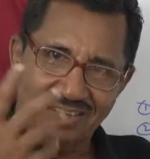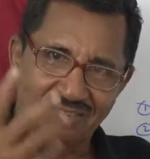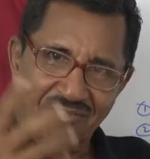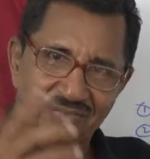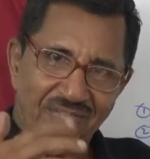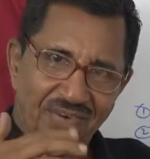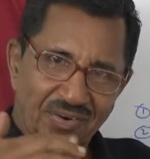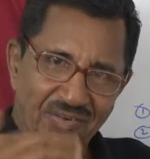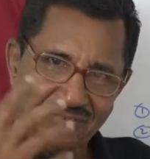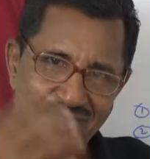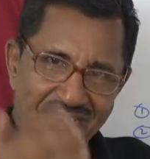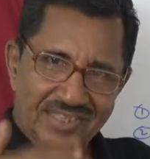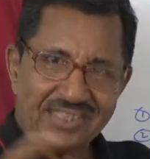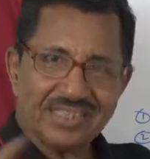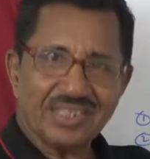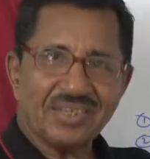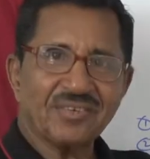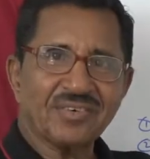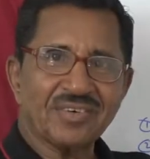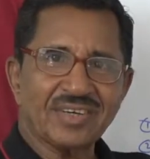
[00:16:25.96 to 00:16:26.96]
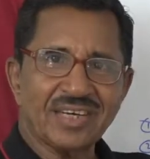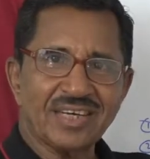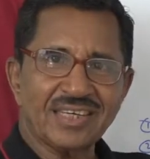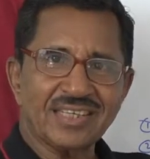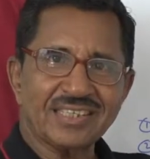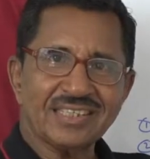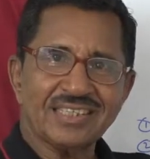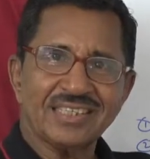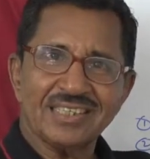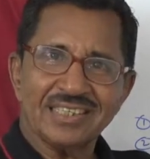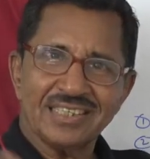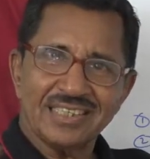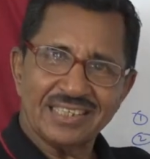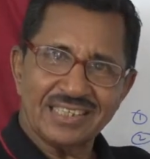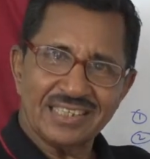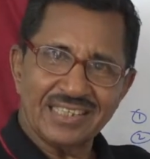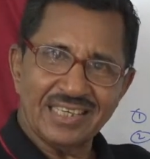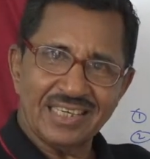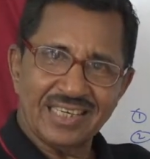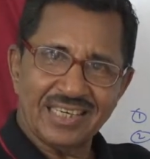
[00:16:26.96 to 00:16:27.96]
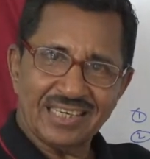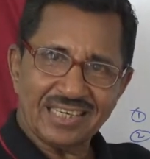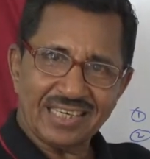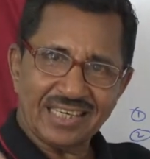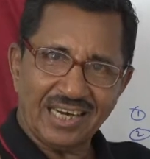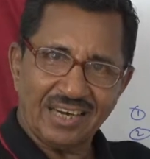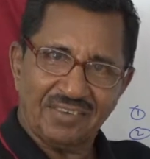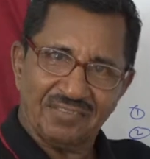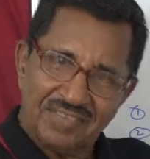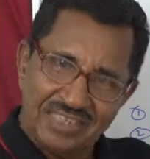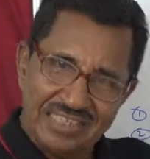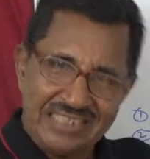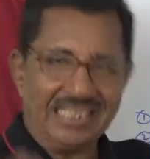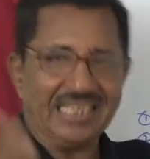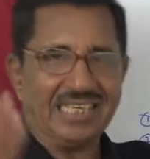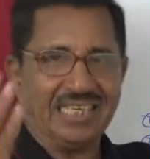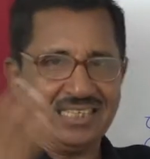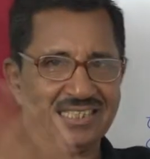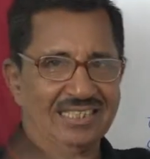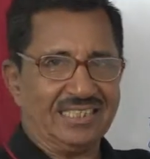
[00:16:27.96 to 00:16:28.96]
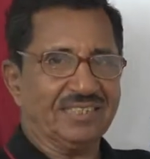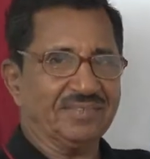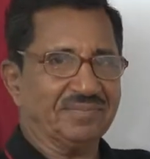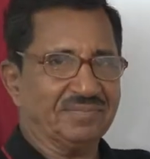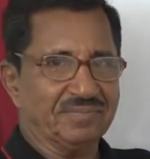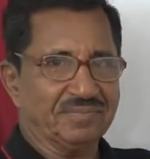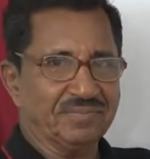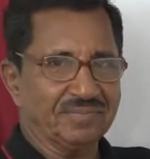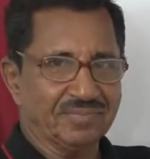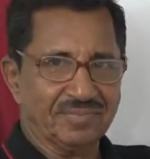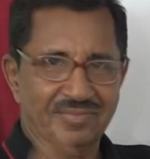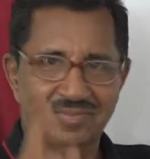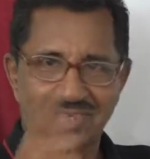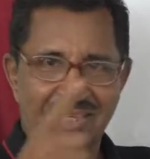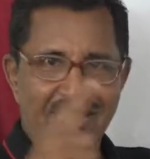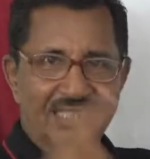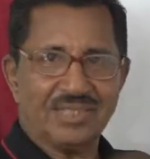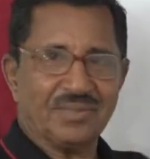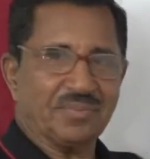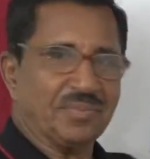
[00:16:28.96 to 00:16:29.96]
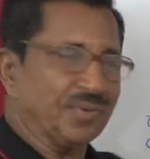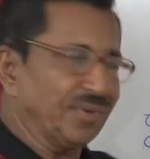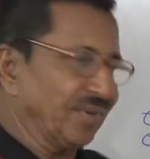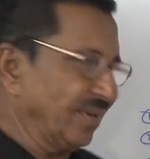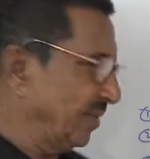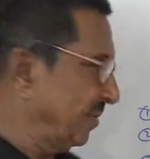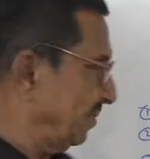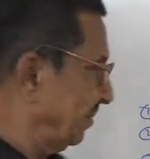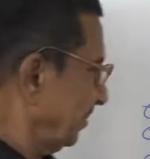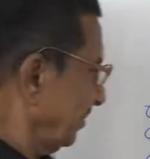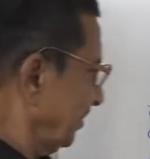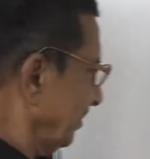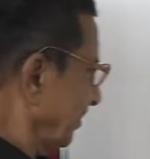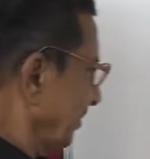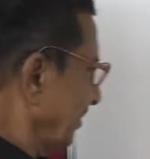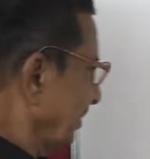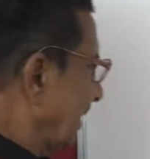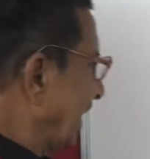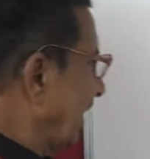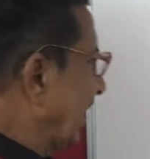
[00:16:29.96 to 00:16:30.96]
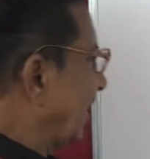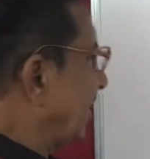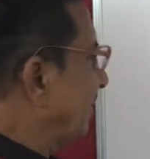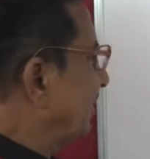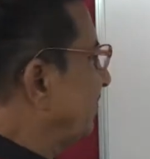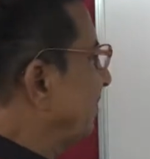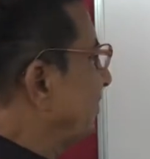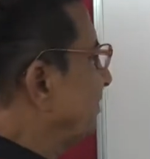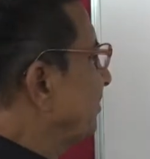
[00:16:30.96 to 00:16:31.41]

found this out and they are convincing us. That's the point. Then,